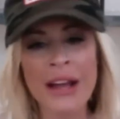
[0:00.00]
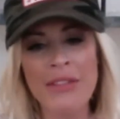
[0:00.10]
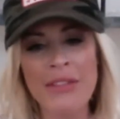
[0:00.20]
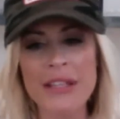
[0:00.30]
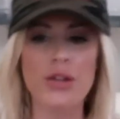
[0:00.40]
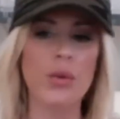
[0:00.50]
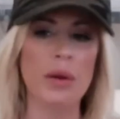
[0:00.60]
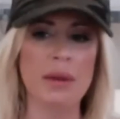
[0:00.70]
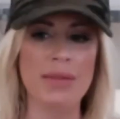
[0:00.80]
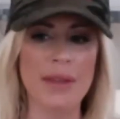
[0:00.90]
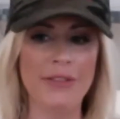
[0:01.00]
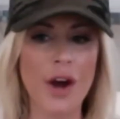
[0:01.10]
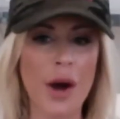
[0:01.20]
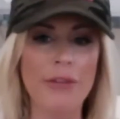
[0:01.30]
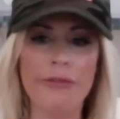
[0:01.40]
These are the women that have
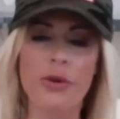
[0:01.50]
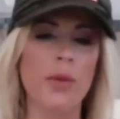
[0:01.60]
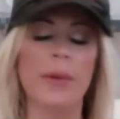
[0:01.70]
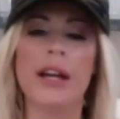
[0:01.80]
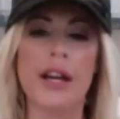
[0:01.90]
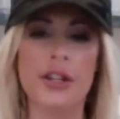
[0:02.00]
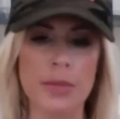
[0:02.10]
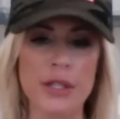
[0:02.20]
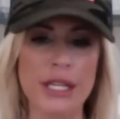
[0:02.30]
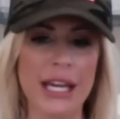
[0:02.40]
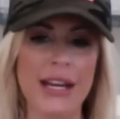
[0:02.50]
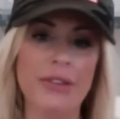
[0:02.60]
gone before me in country music and have